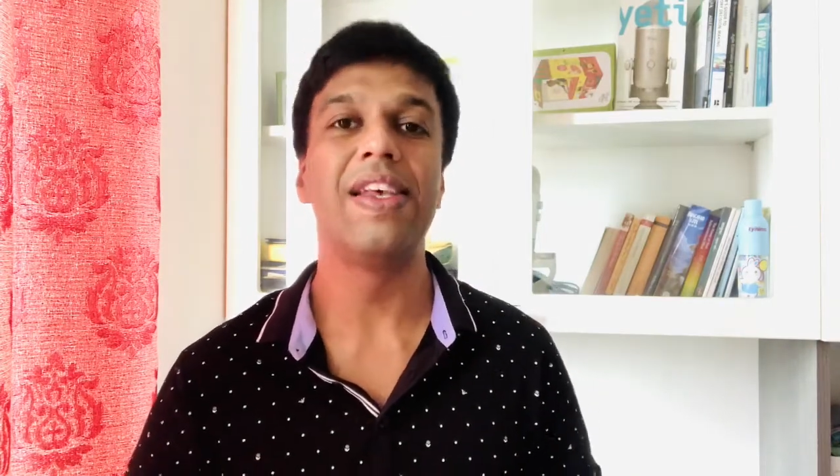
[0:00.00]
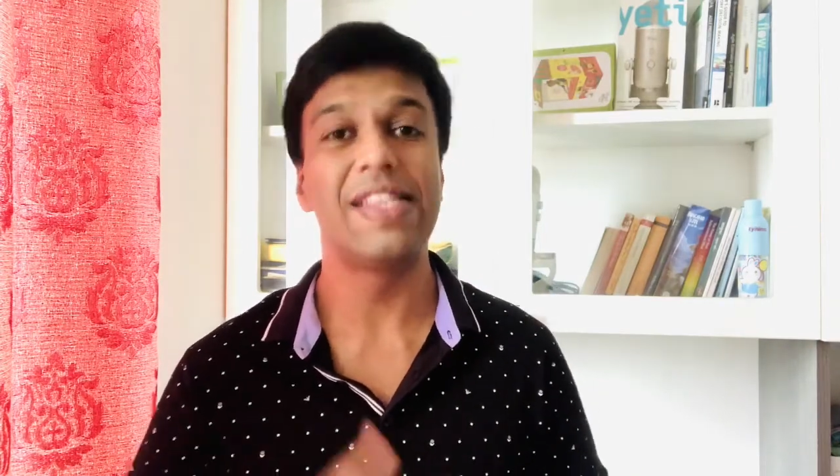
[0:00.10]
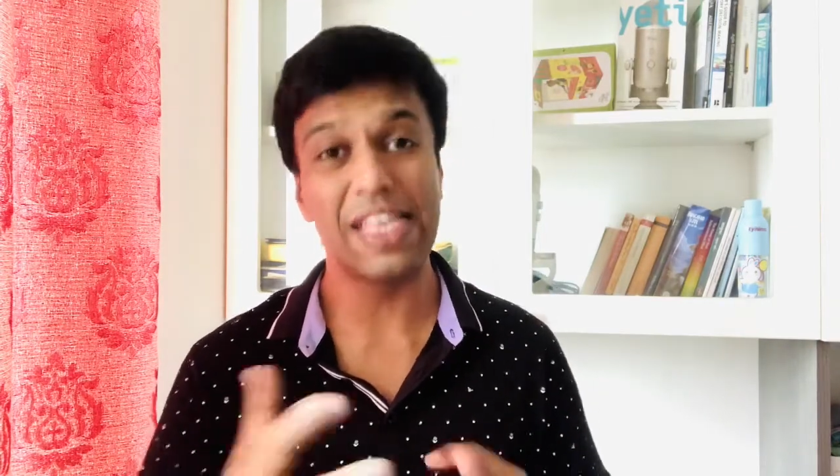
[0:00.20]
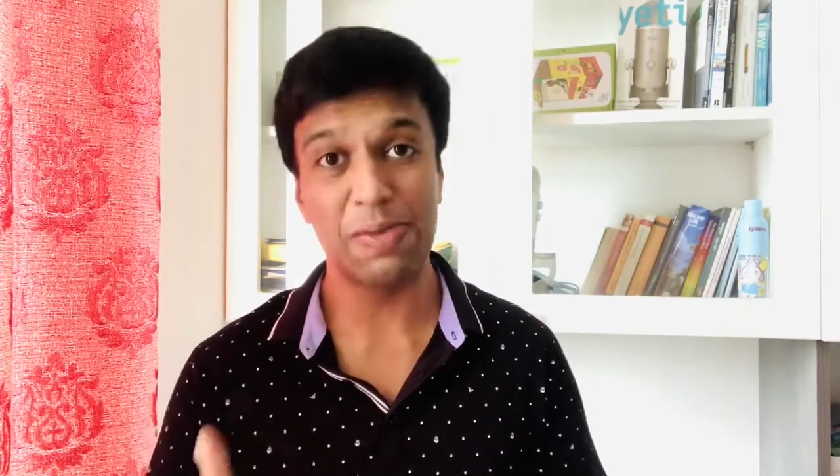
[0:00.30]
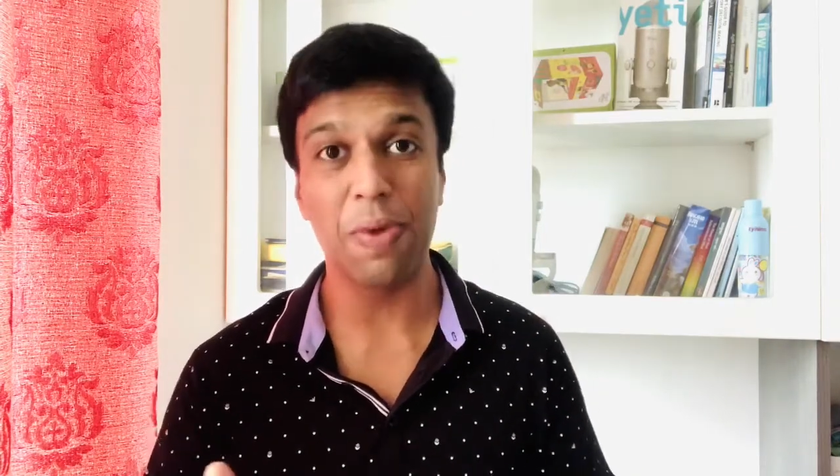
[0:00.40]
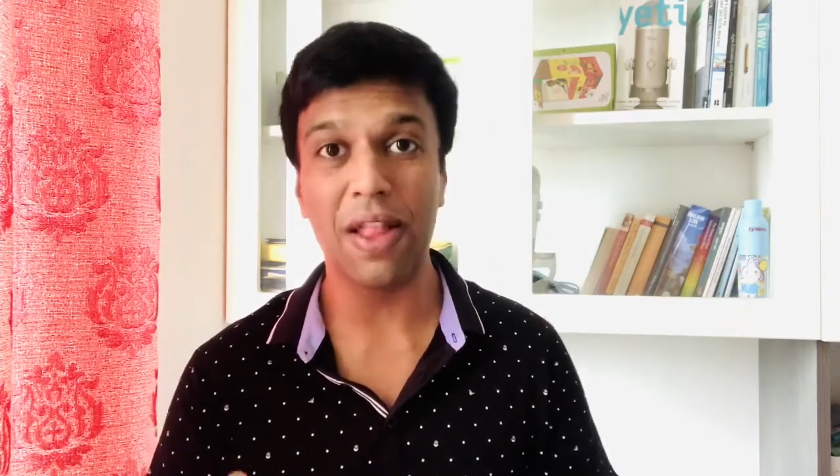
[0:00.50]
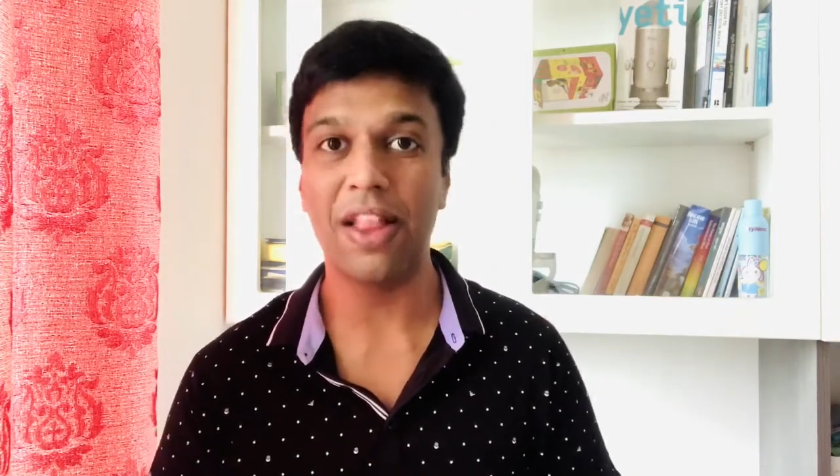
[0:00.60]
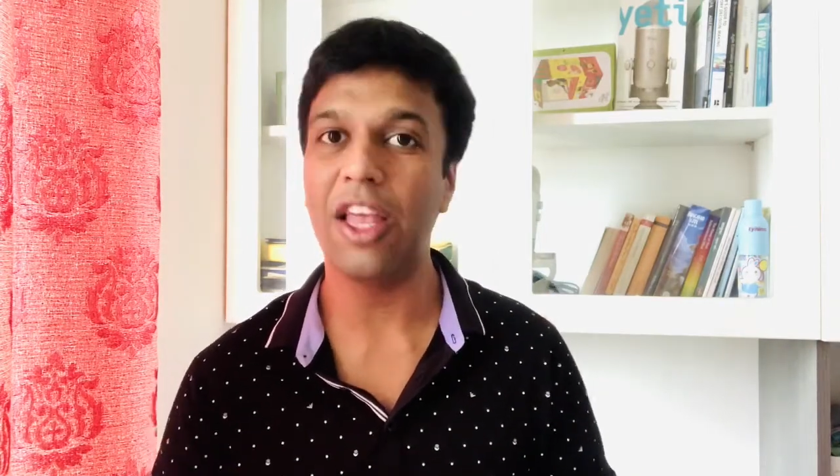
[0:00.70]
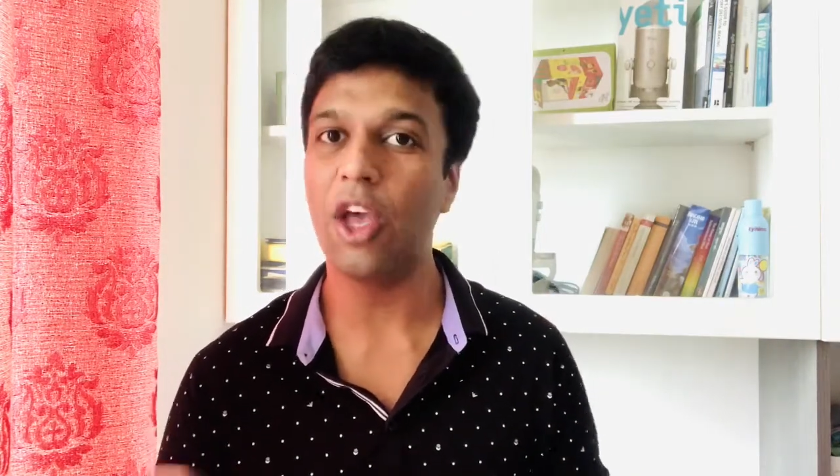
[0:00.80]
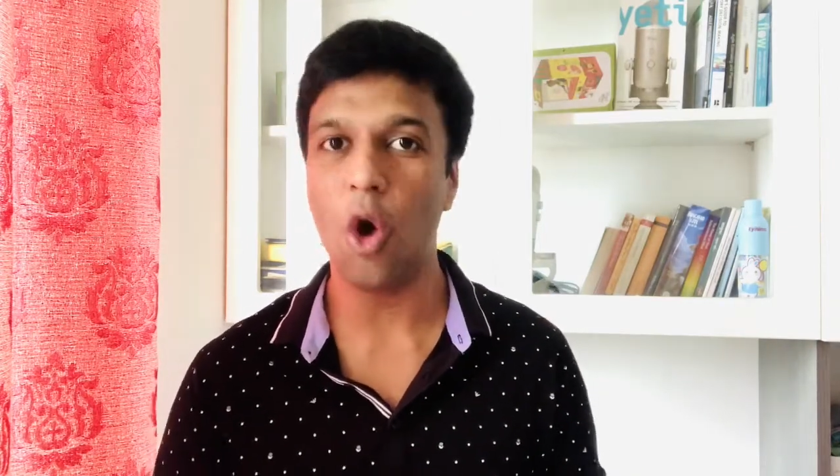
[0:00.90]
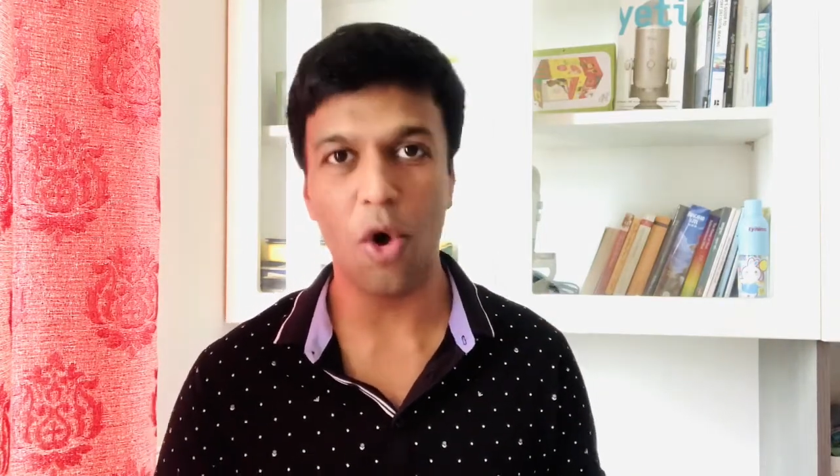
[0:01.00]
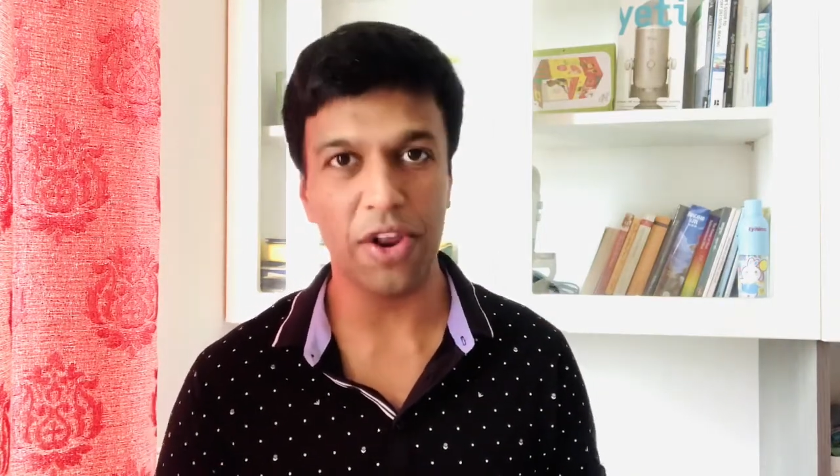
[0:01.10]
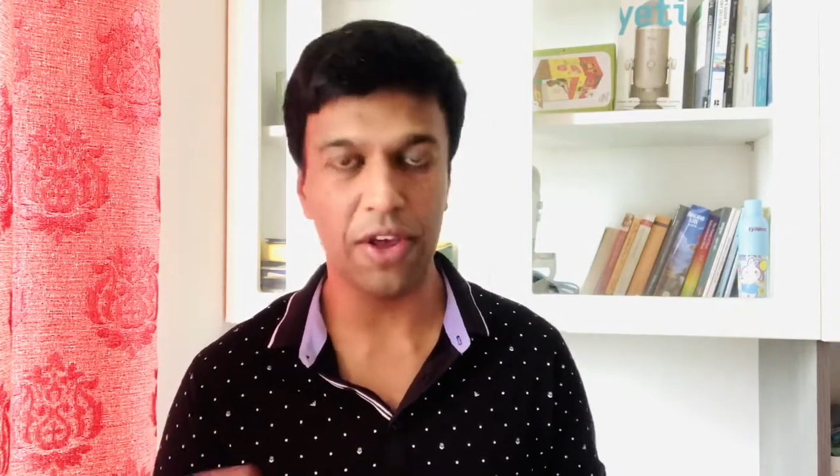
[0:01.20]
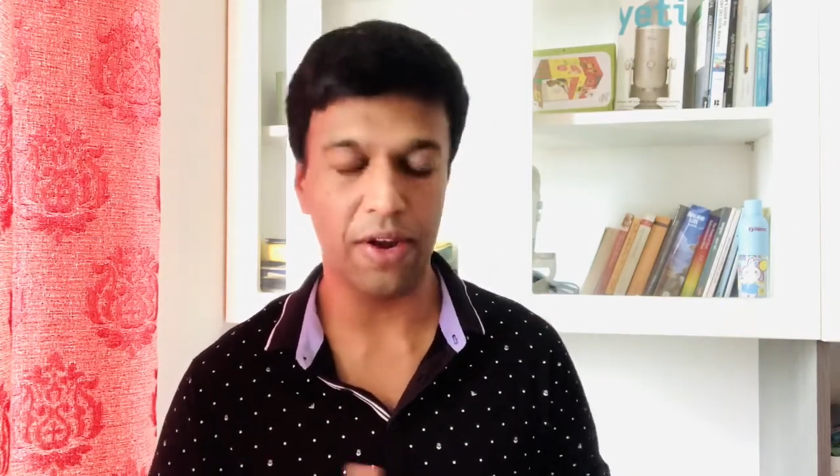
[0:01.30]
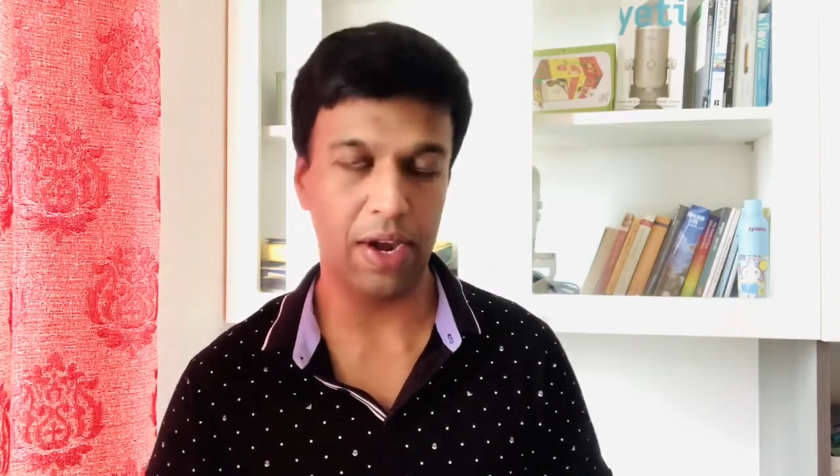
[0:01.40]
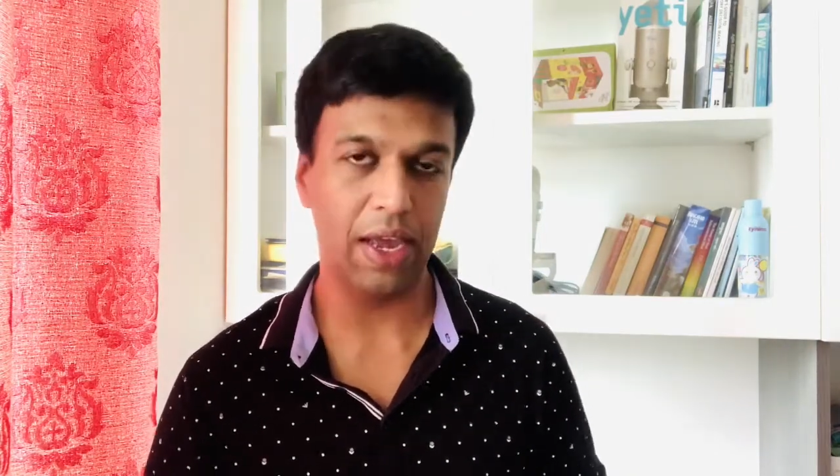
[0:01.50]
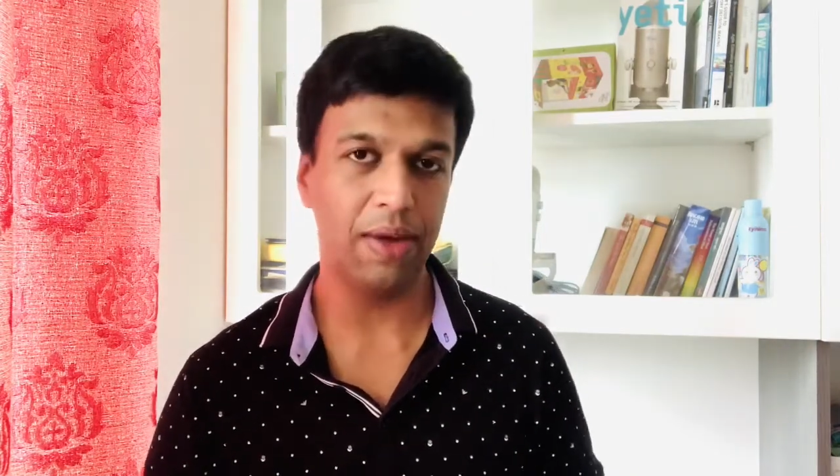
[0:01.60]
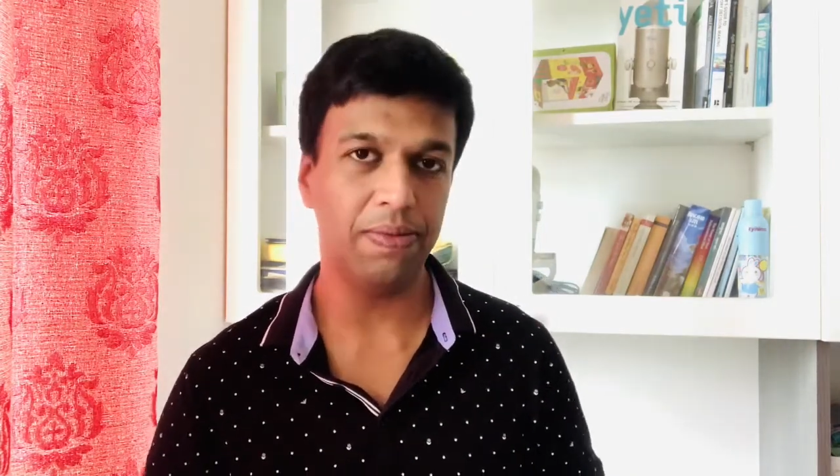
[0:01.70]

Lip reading: 6 monthly or yearly.